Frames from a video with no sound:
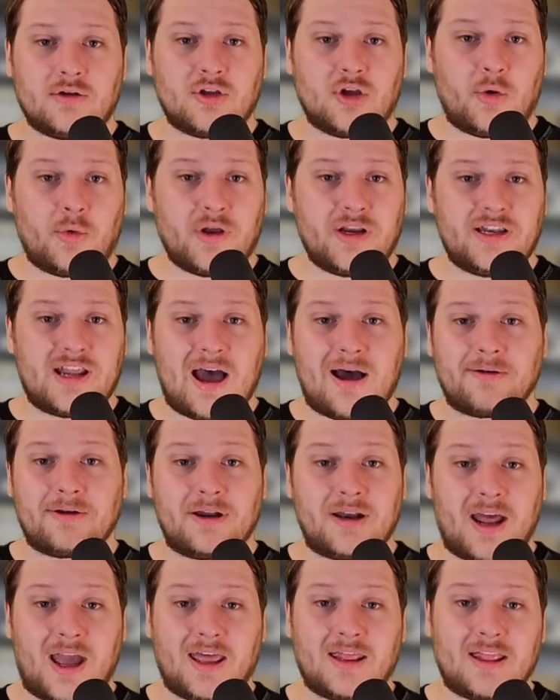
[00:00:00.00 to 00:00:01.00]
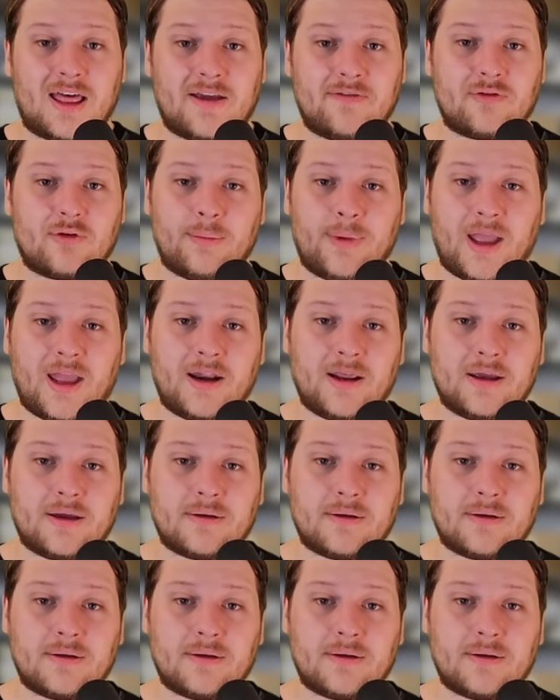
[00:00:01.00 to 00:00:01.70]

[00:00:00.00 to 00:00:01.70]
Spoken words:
going down to 9 life remaining.